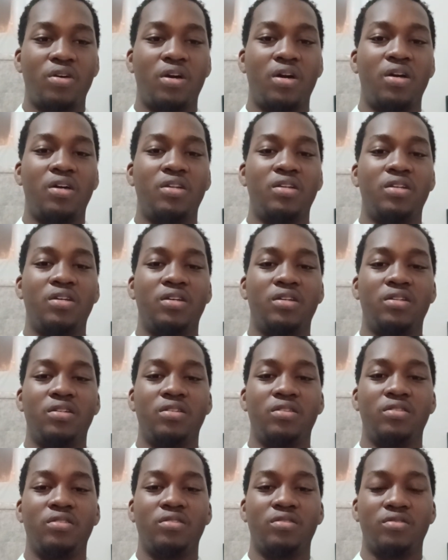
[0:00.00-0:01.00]
and then
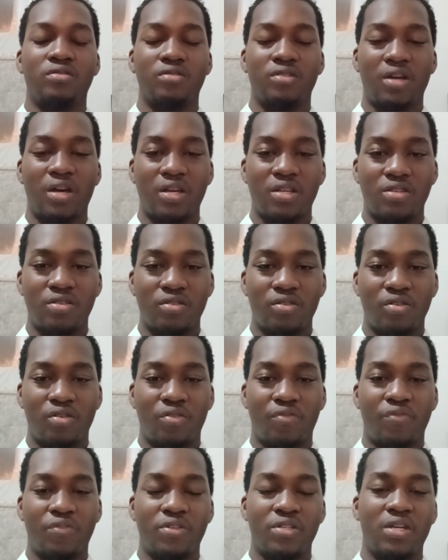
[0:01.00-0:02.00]
to the ICO
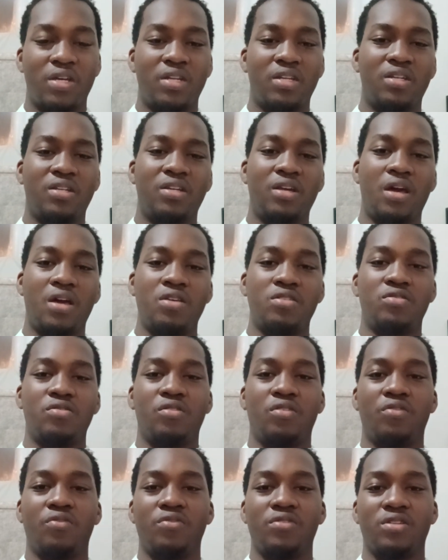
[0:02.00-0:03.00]
office, and then the ICO
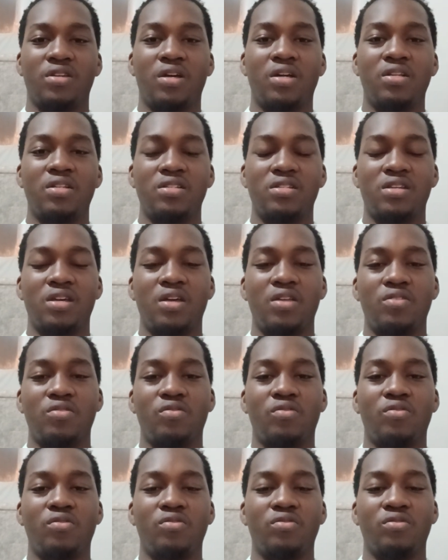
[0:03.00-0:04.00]
office can decide to
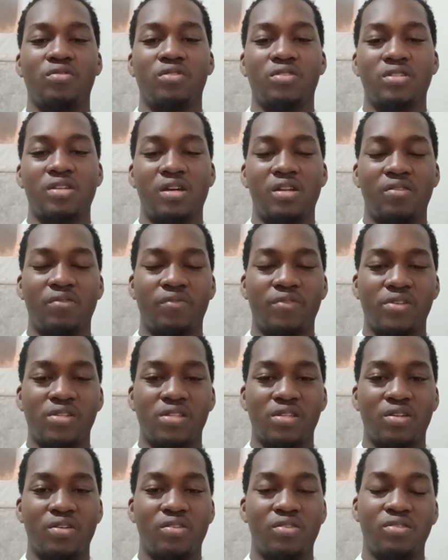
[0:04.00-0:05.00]
conduct an
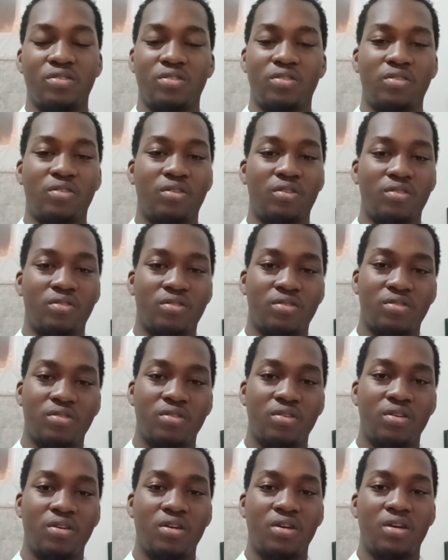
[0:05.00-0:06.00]
investigation or not.
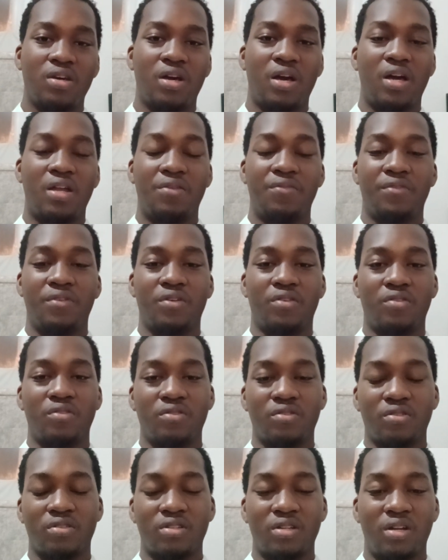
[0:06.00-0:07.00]
And if they
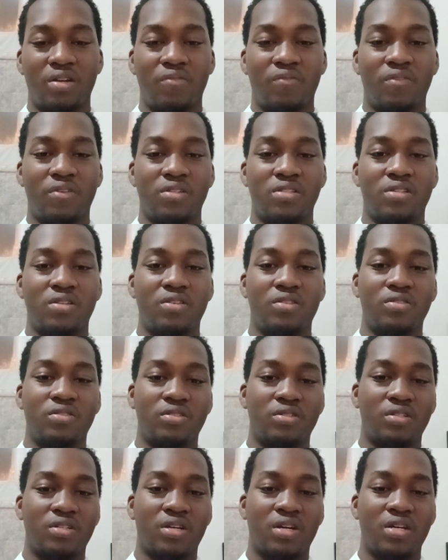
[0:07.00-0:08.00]
conduct an investigation,
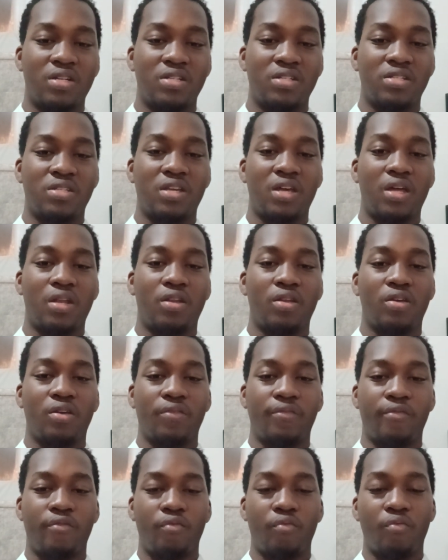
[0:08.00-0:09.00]
they can decide if
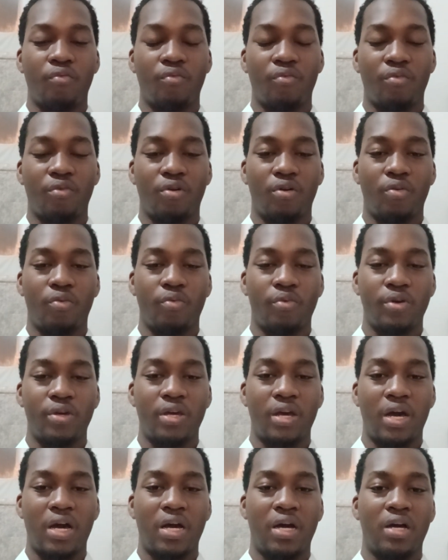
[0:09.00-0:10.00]
we
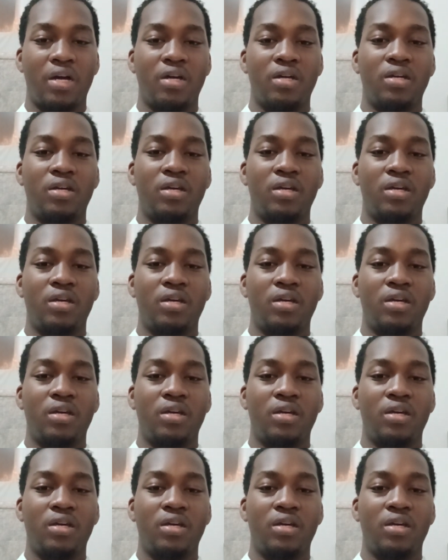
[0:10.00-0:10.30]
are